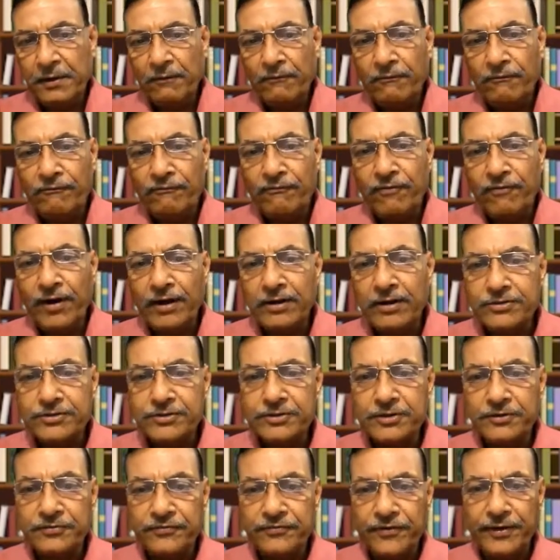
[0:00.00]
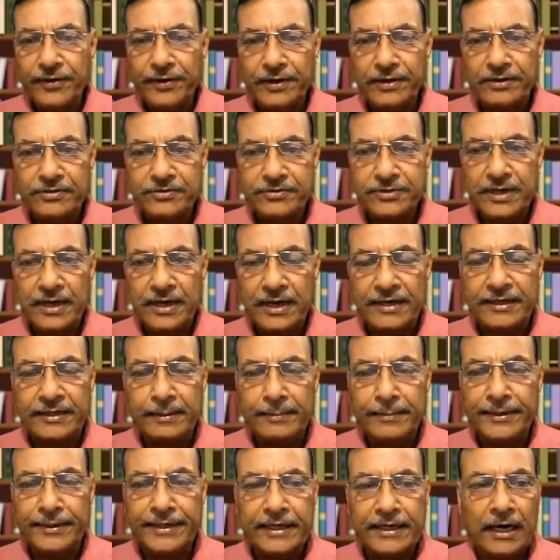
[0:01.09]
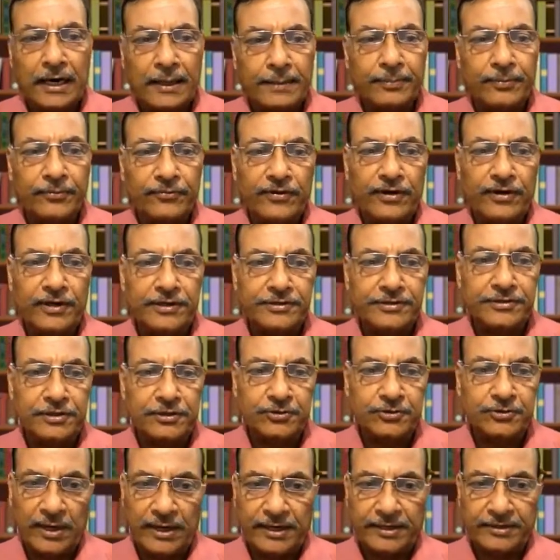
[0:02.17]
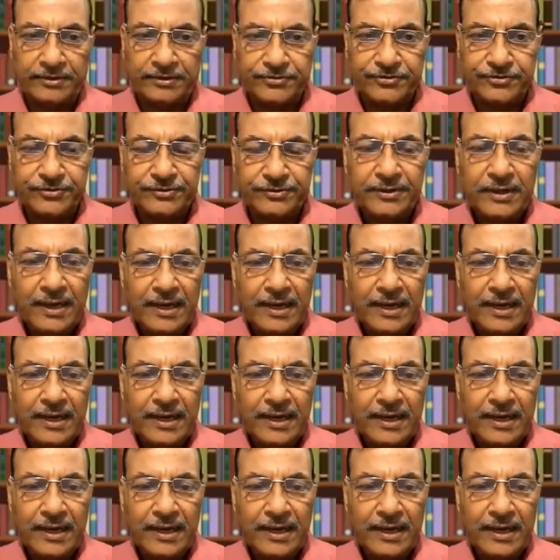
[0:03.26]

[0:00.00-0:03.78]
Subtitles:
flex the fingers at the metacarpophalangeal joints